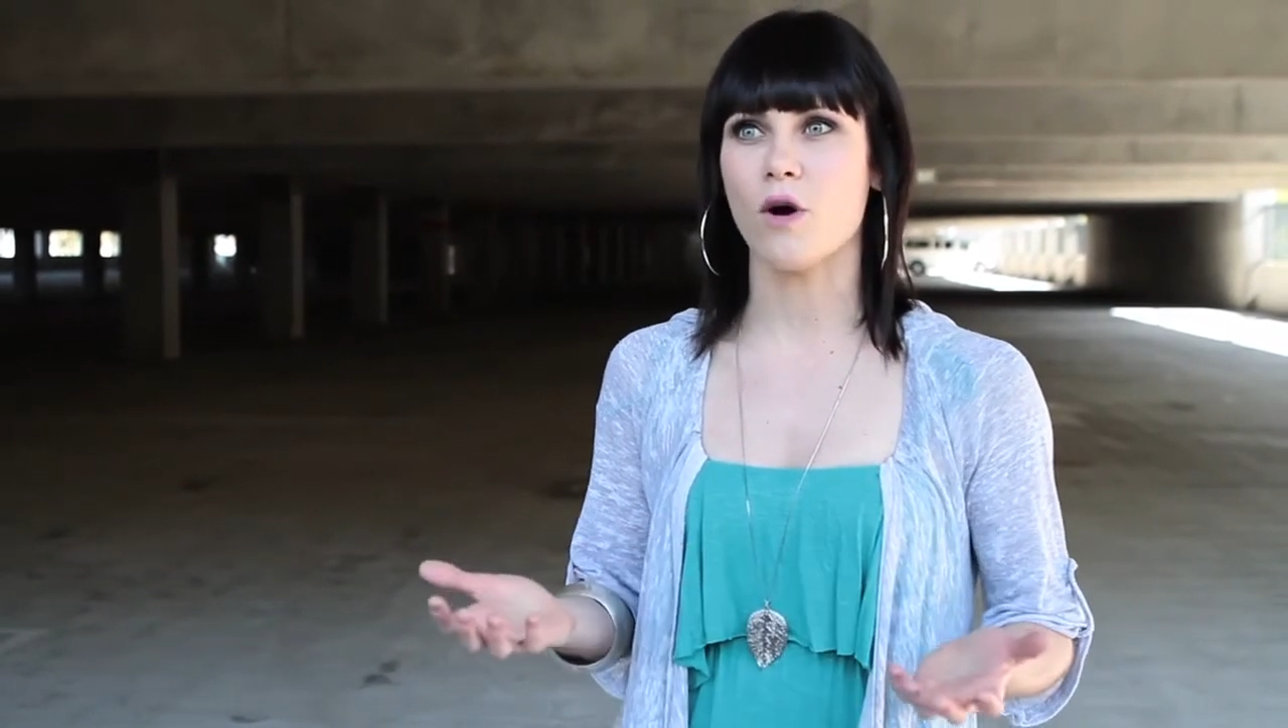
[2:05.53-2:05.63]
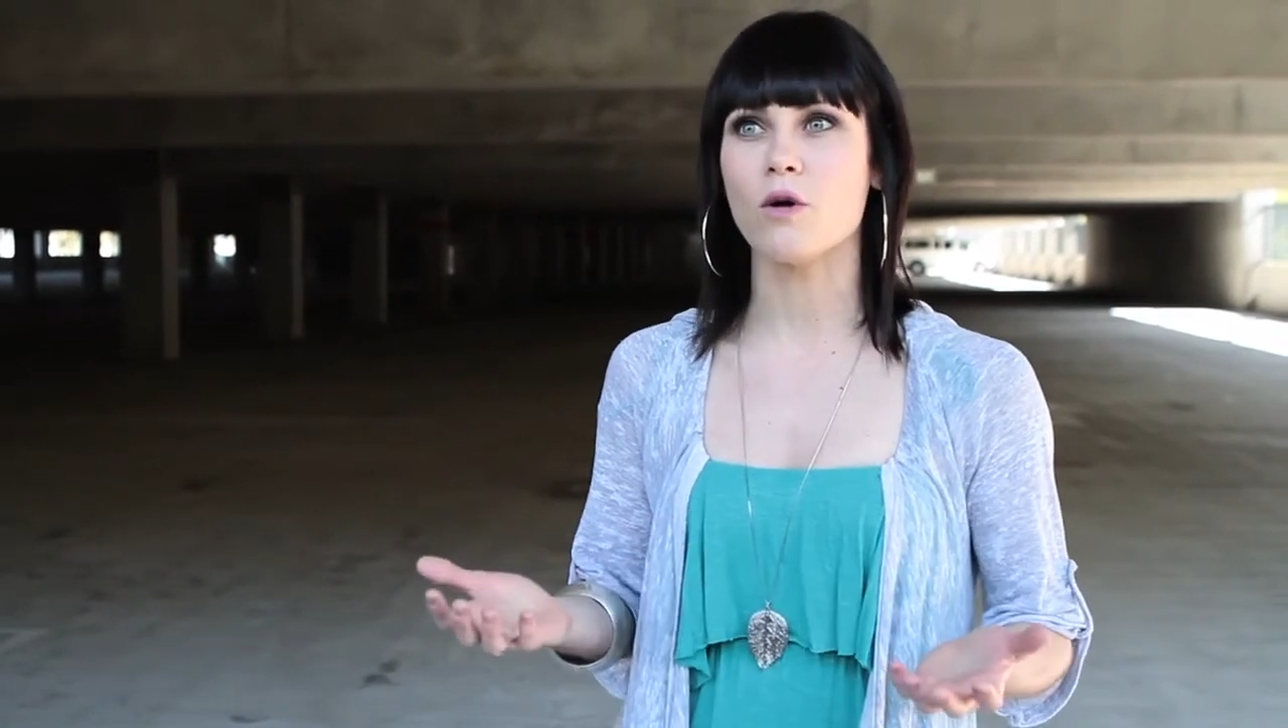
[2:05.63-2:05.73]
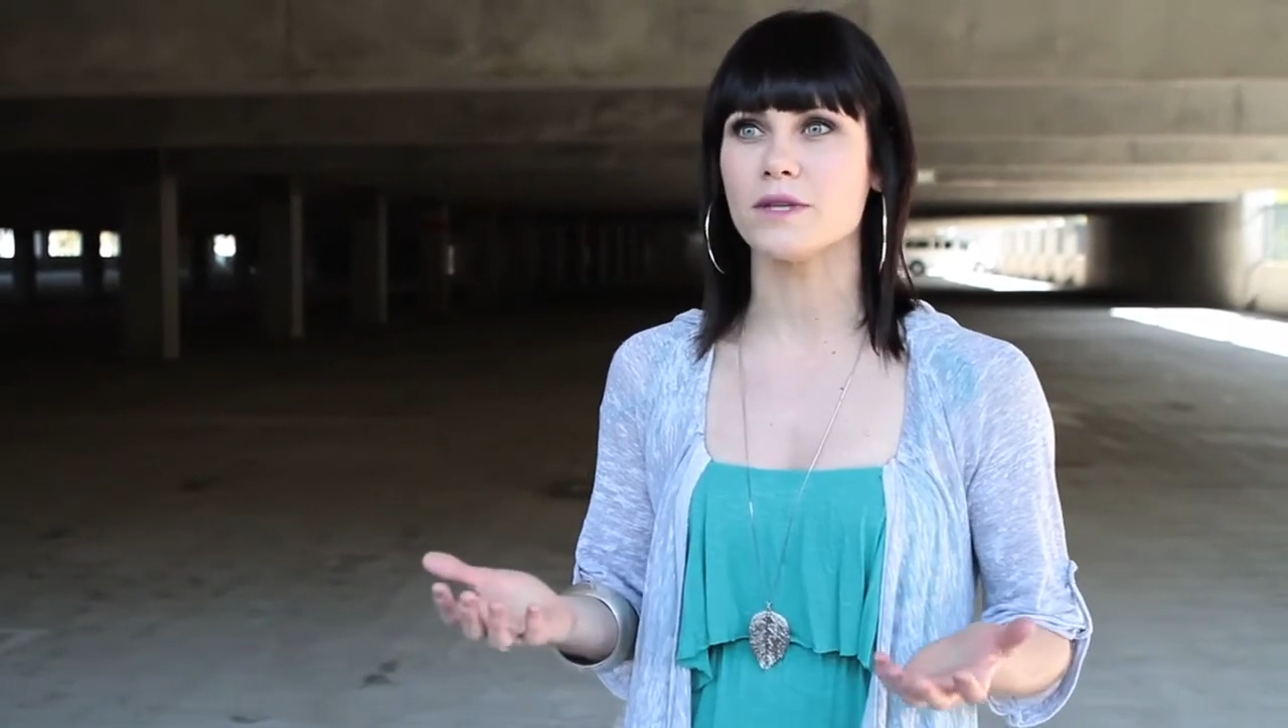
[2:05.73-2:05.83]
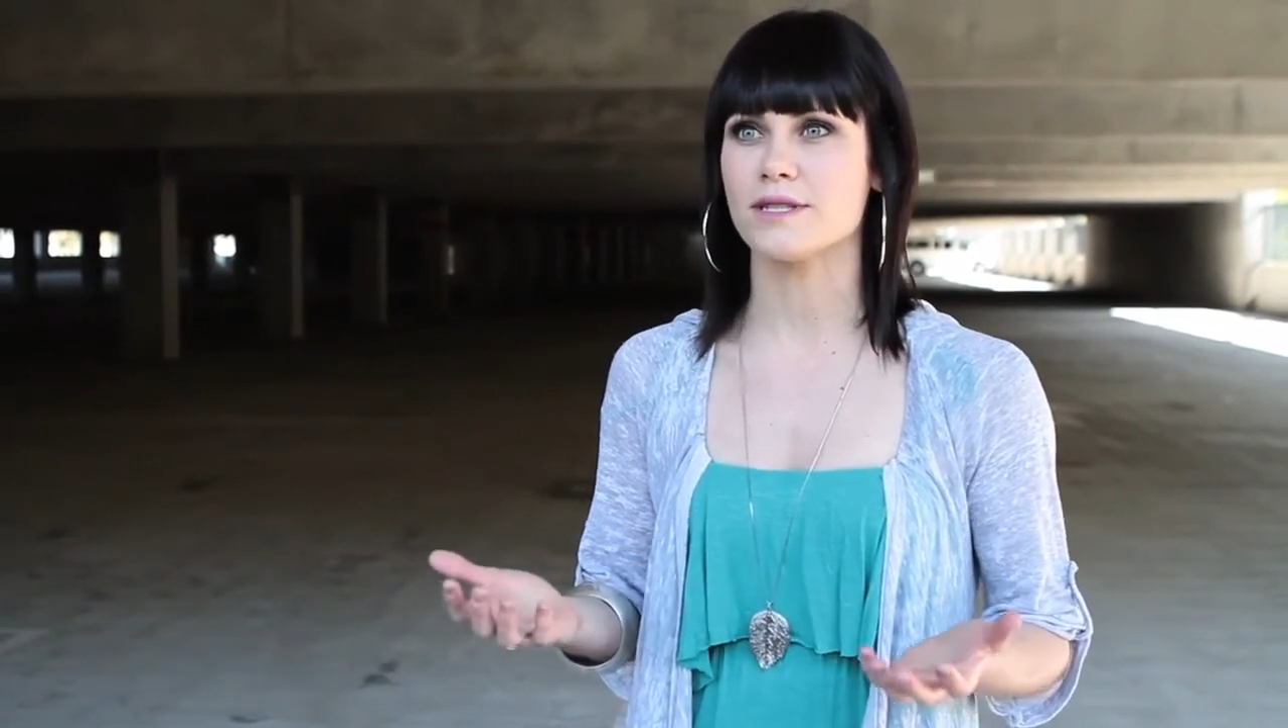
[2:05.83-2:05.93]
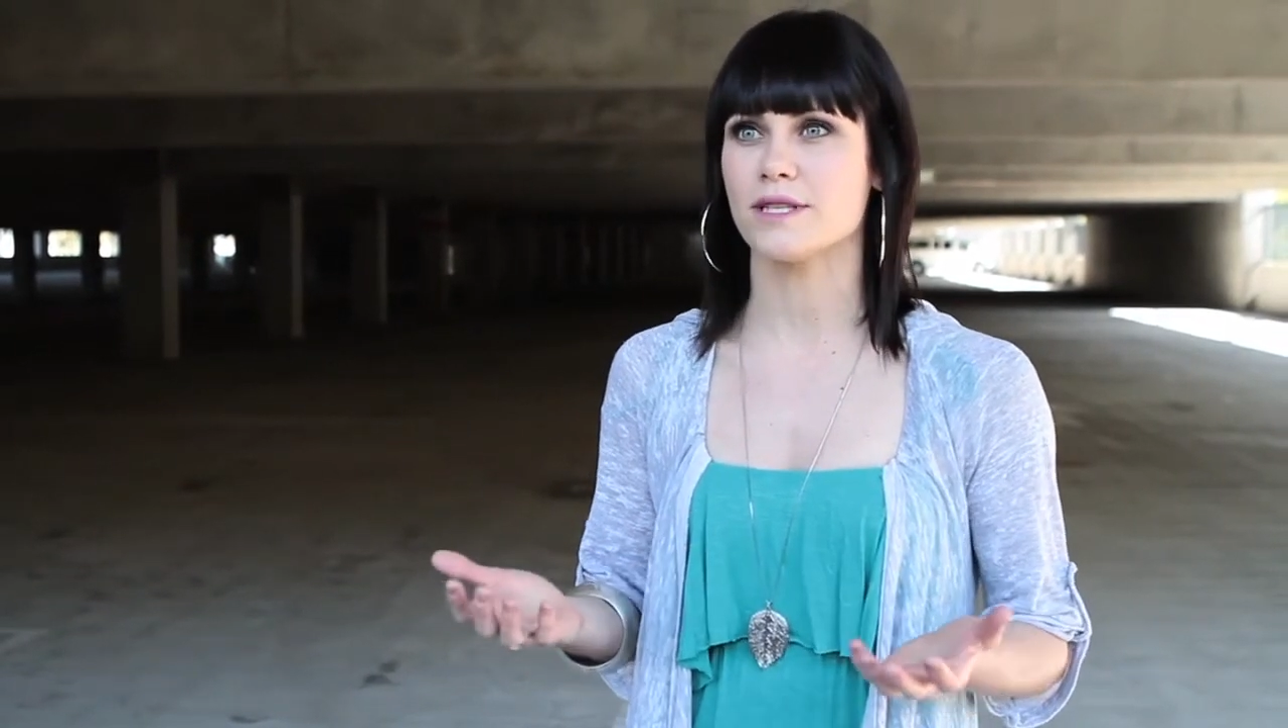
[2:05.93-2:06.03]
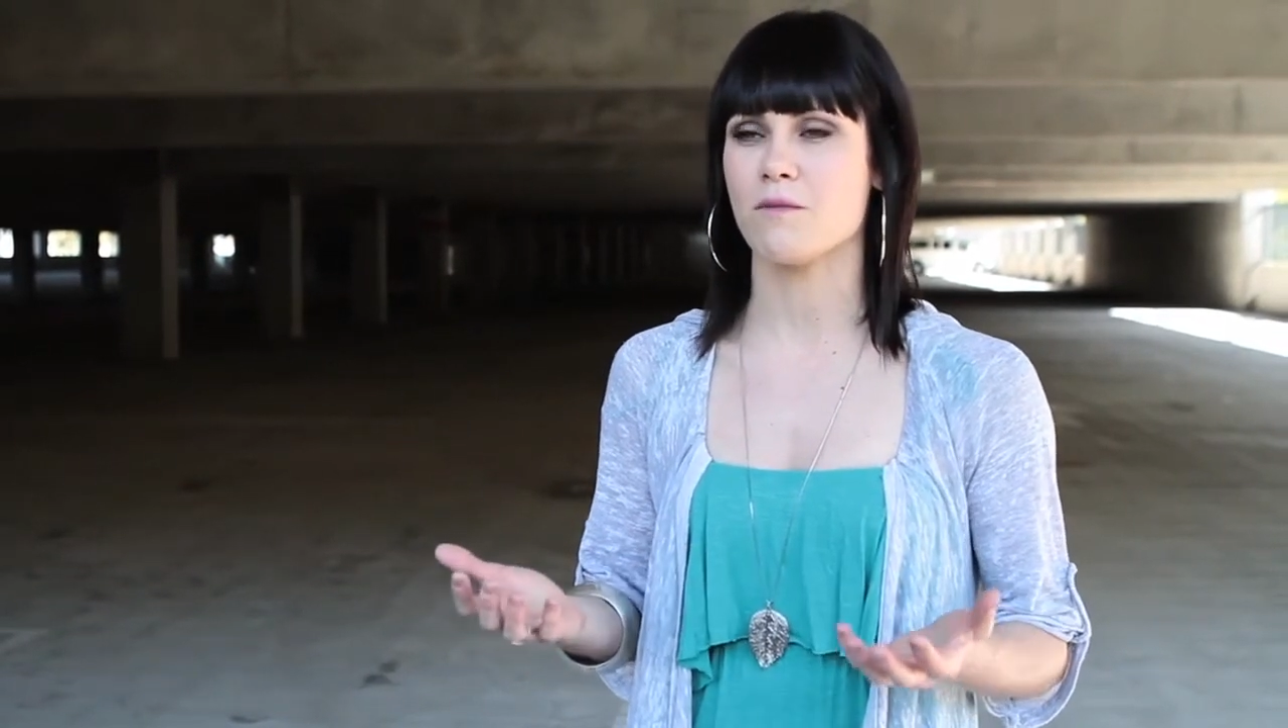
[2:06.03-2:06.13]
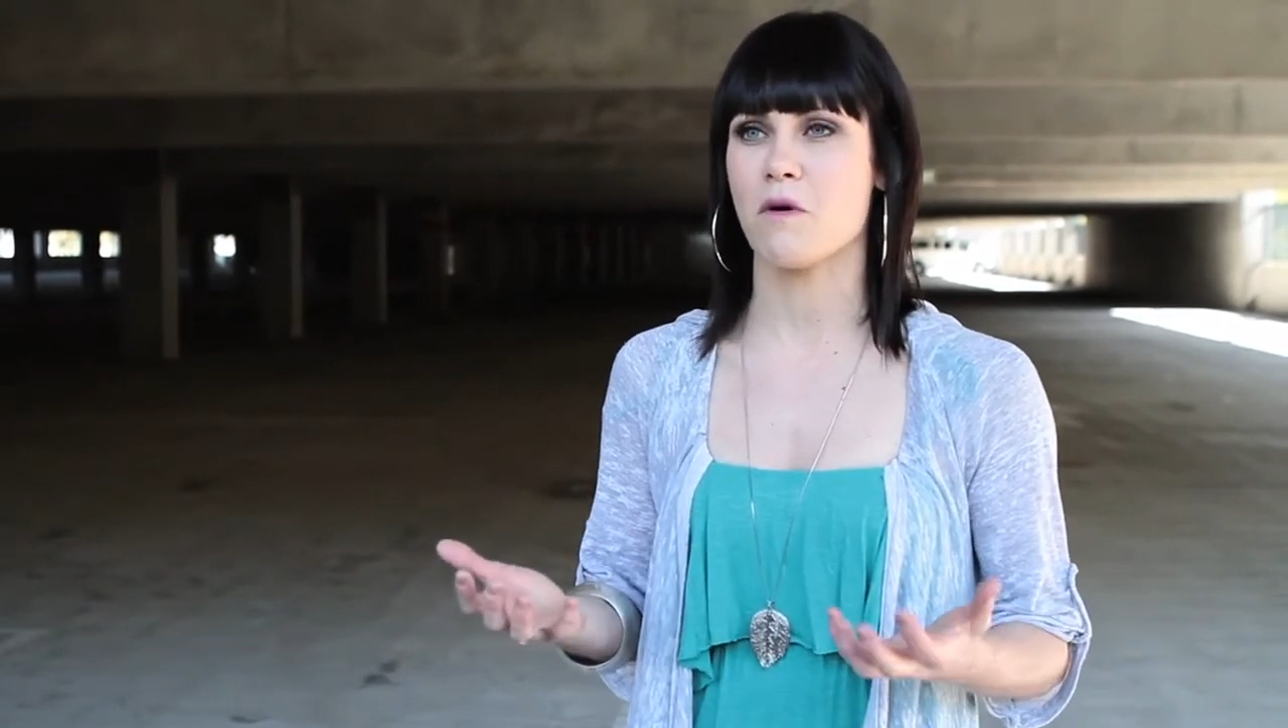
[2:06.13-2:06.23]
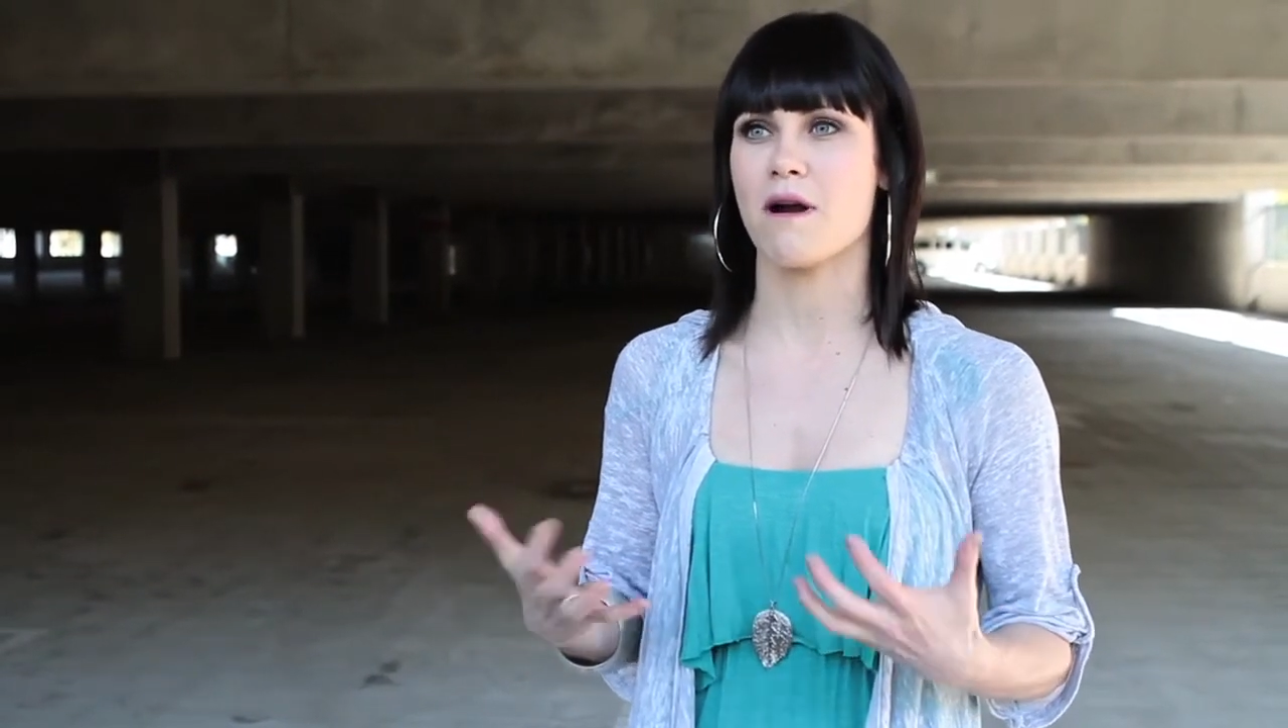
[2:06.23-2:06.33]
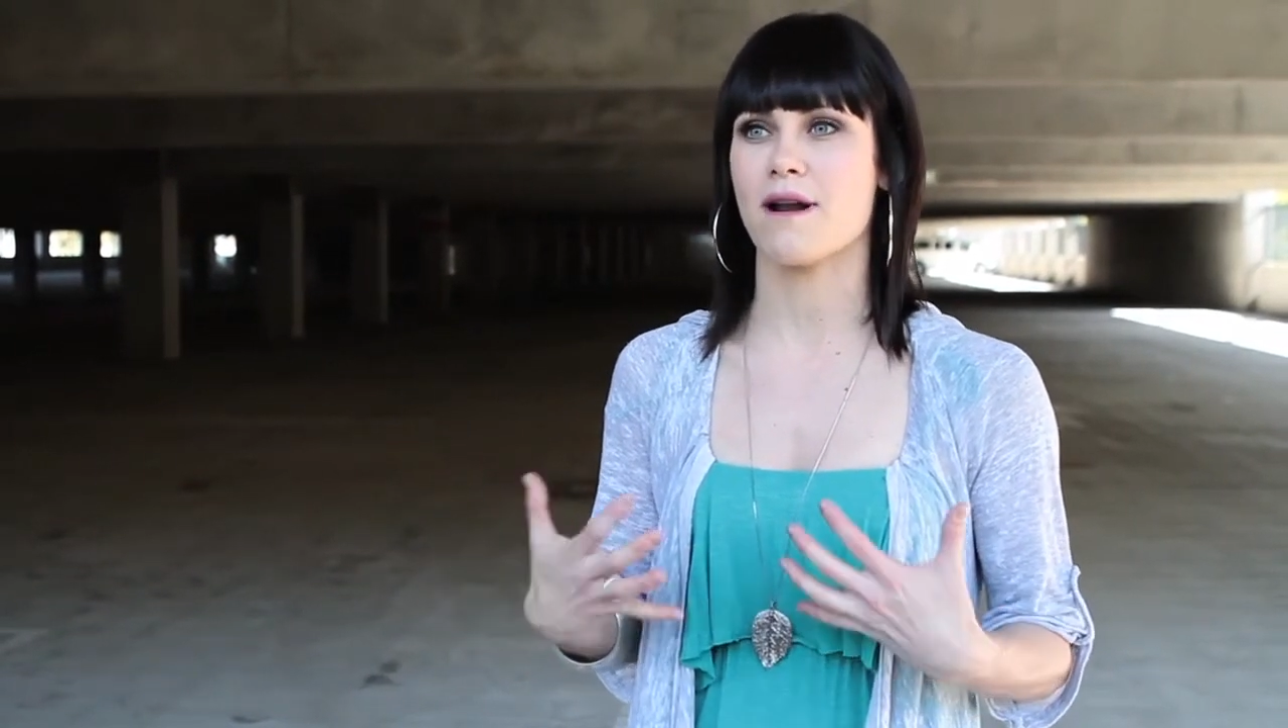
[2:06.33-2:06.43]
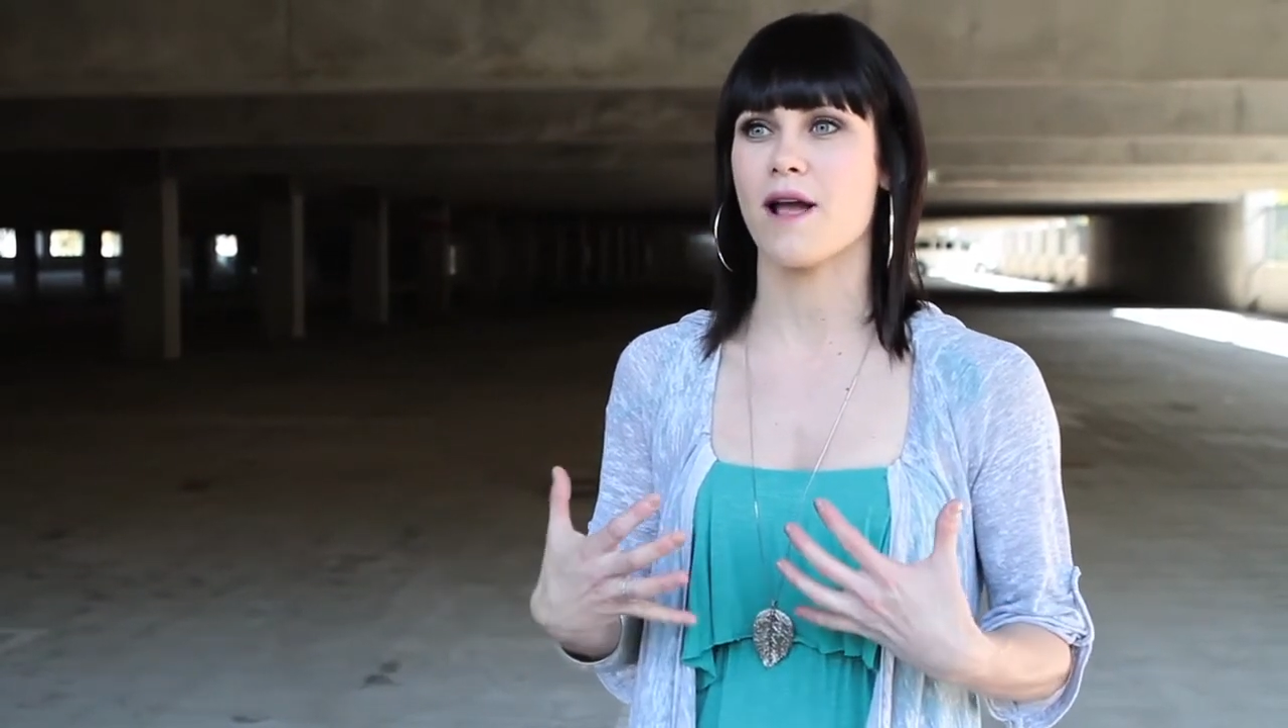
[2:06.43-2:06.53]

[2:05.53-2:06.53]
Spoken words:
homeless anymore,